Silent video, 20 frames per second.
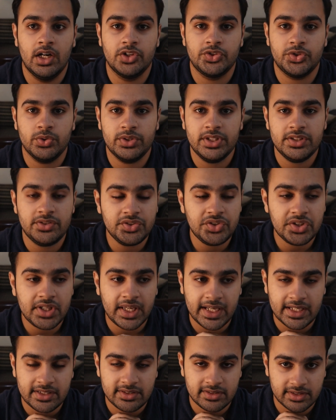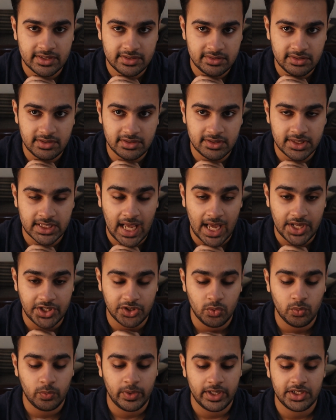So this is a
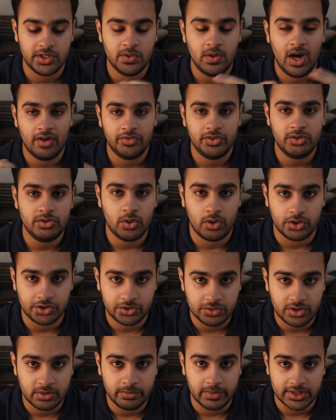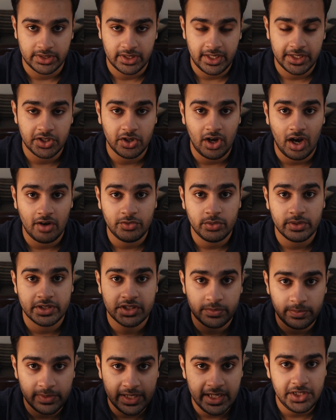scenario where you have to talk to the mother and you have to
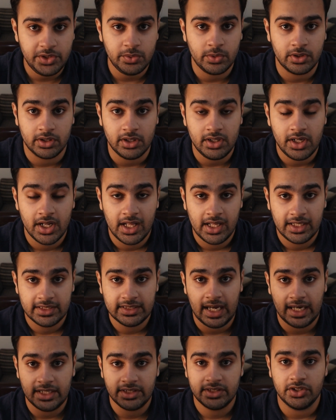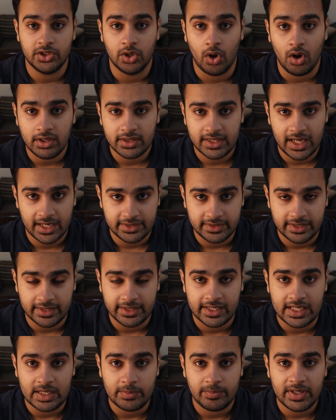explain to her that the dog that
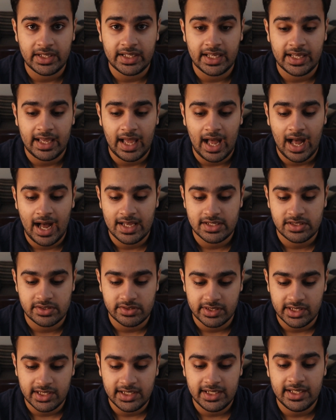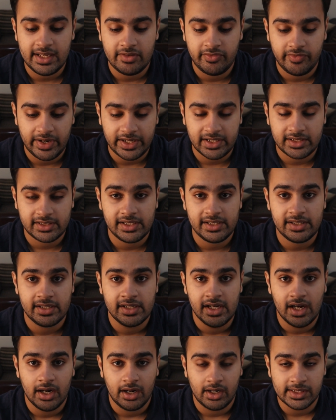they're keeping has really
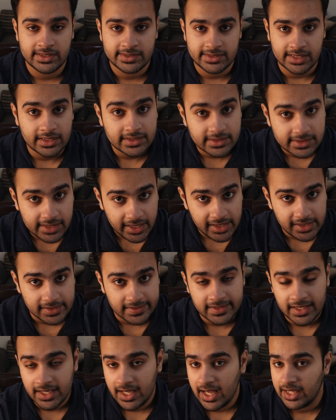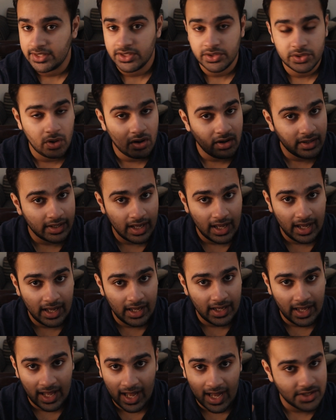affected her son's health, and the dog
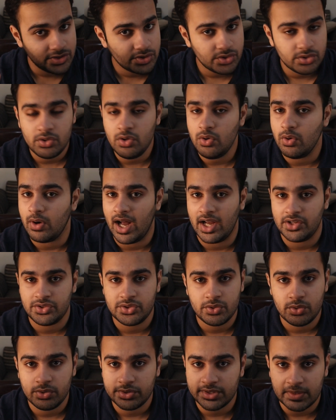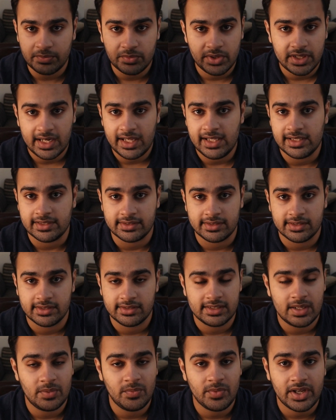has to go somewhere else,
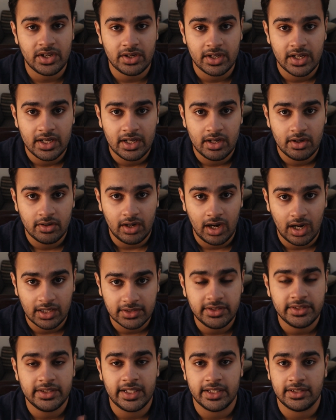somewhere other